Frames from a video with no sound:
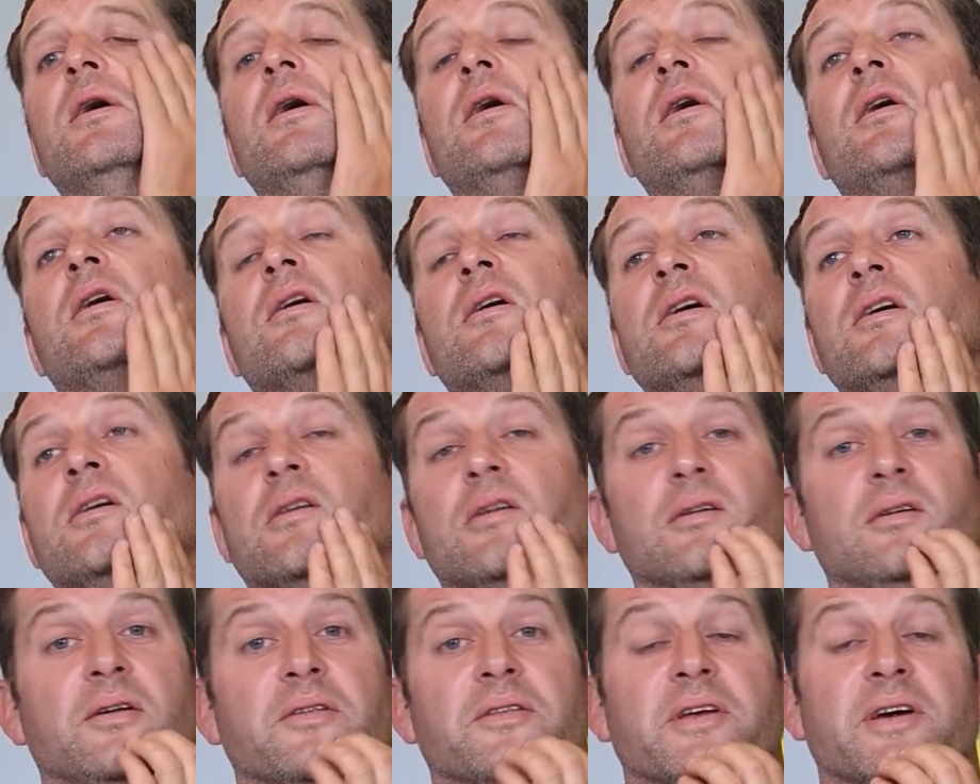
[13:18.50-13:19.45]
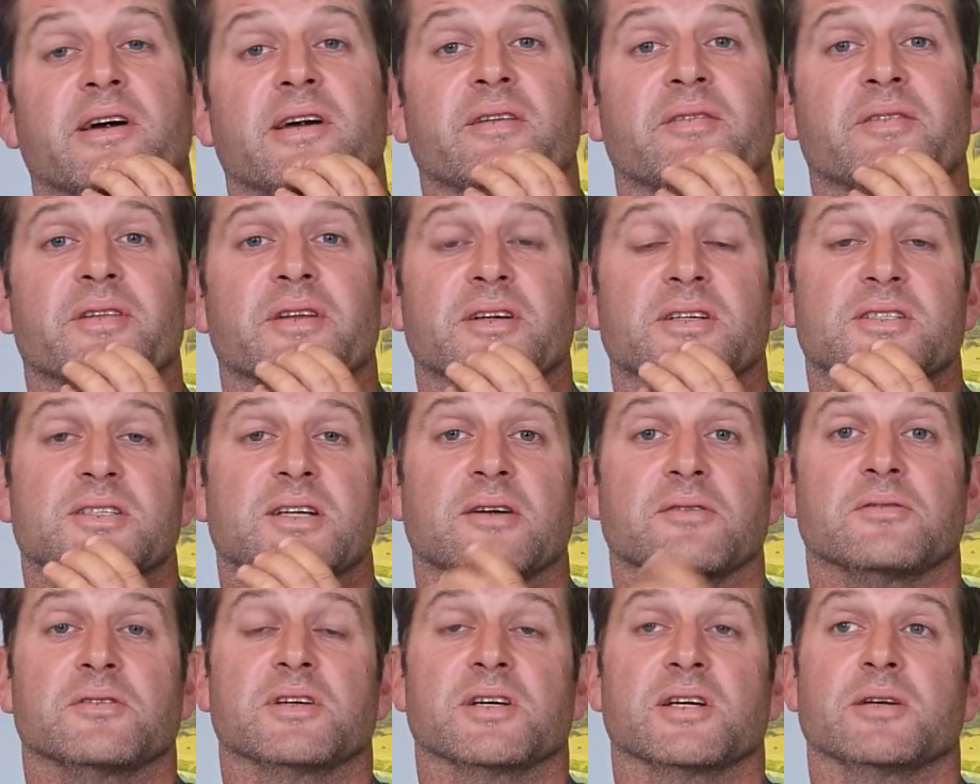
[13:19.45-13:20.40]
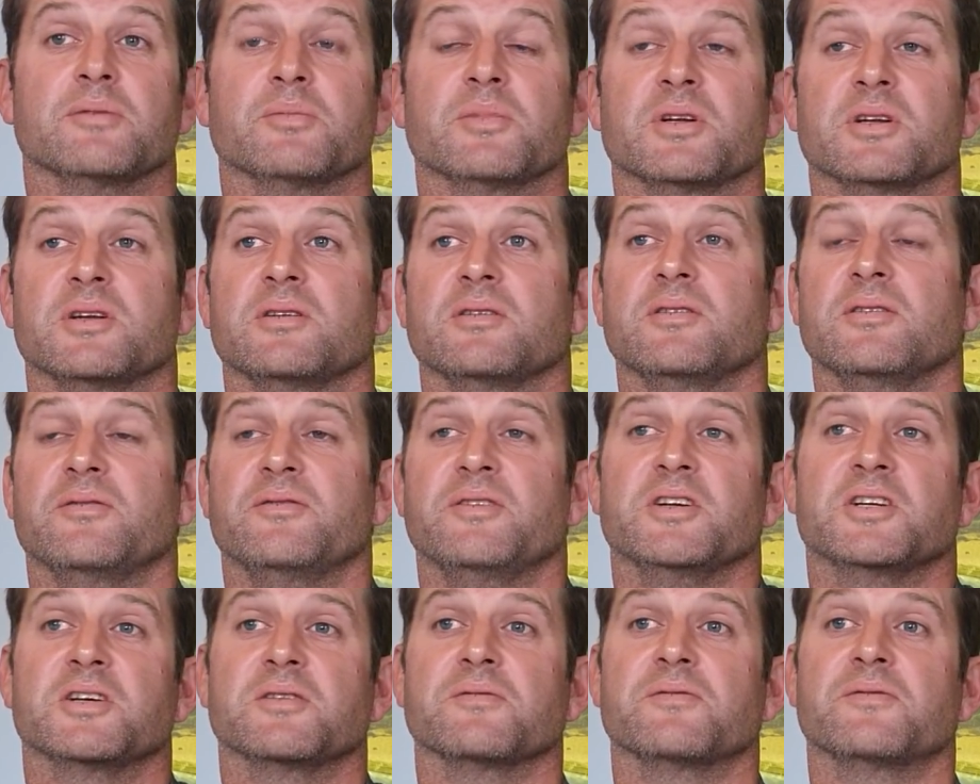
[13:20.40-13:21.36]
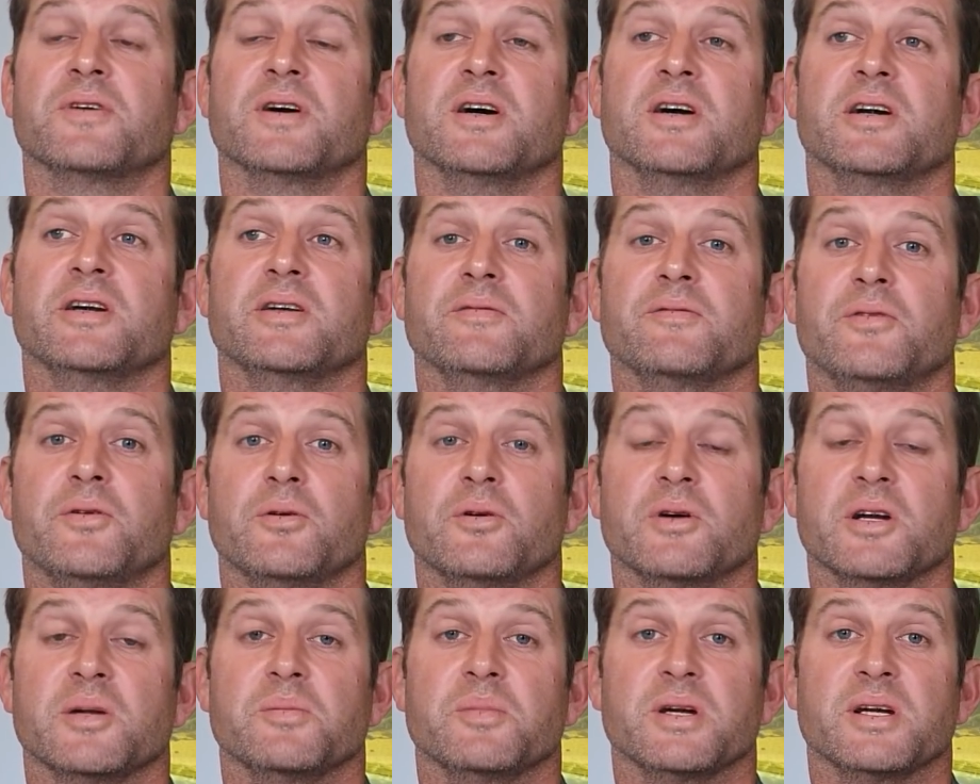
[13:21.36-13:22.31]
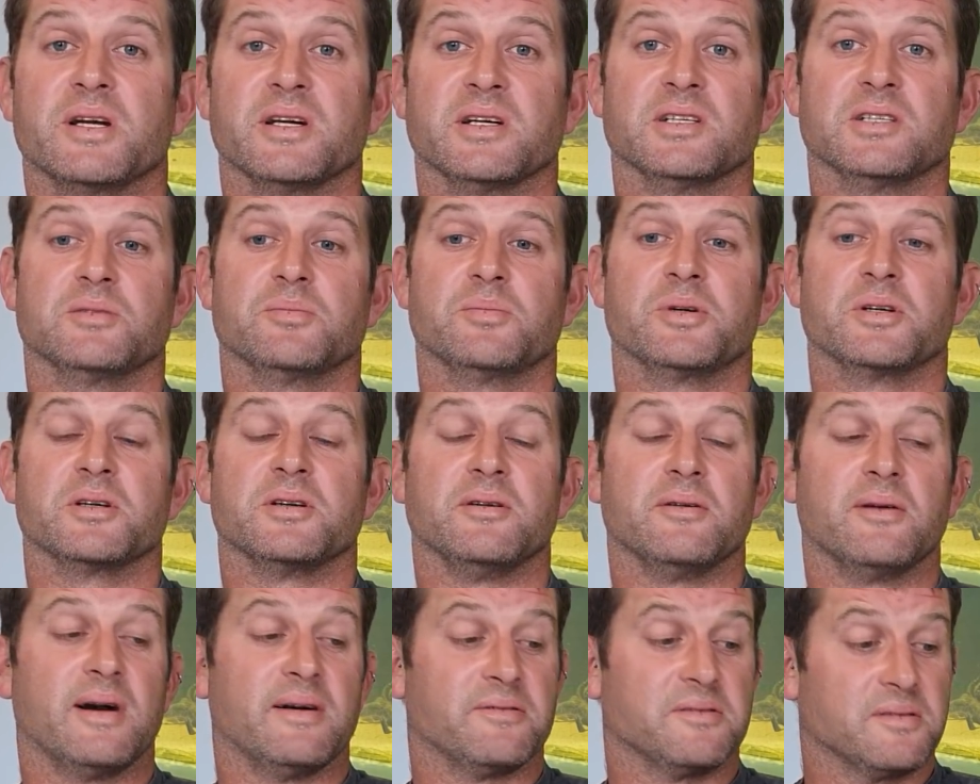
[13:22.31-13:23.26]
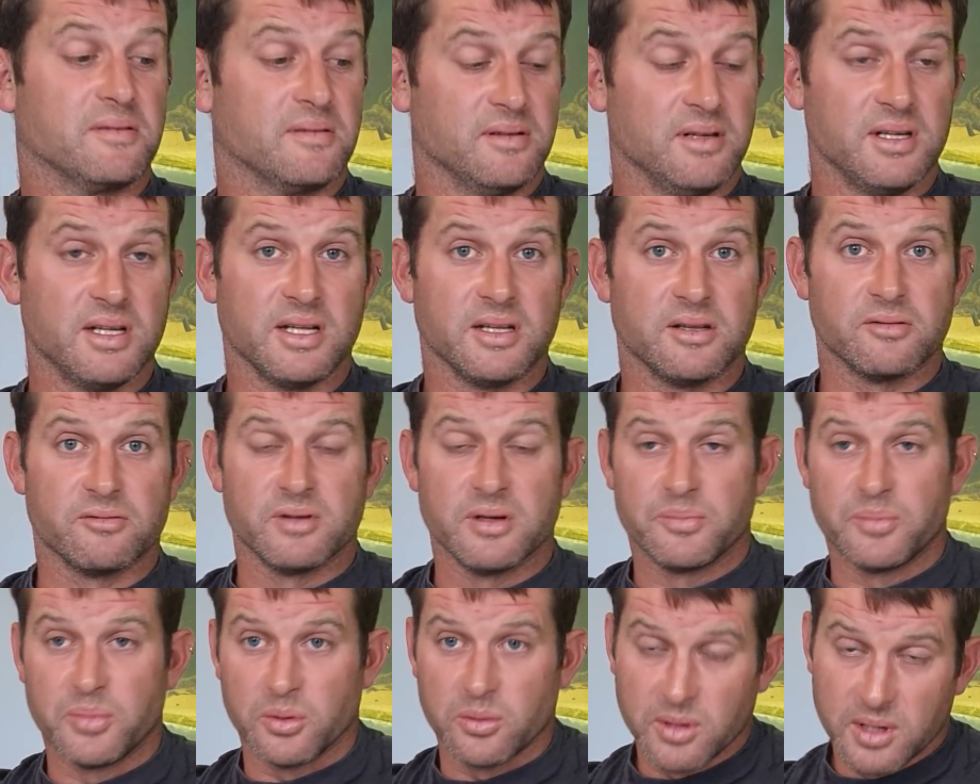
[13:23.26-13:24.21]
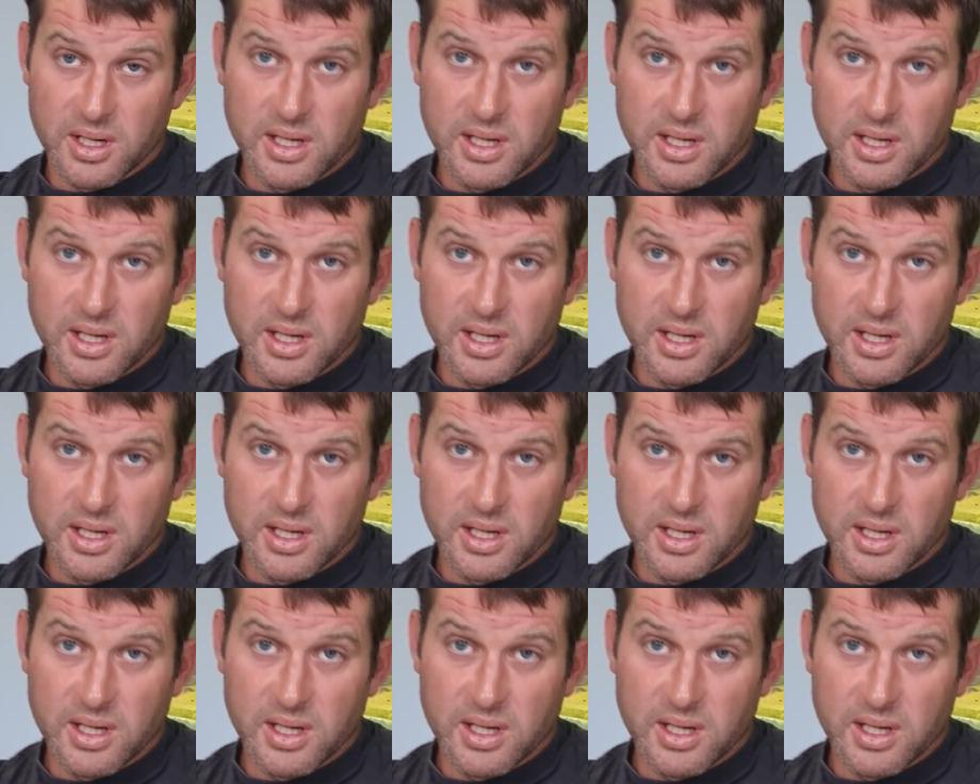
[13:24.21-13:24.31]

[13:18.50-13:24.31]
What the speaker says: on there, even though it's so deep, and you're fishing 13, 14 metres, but you need a ripple.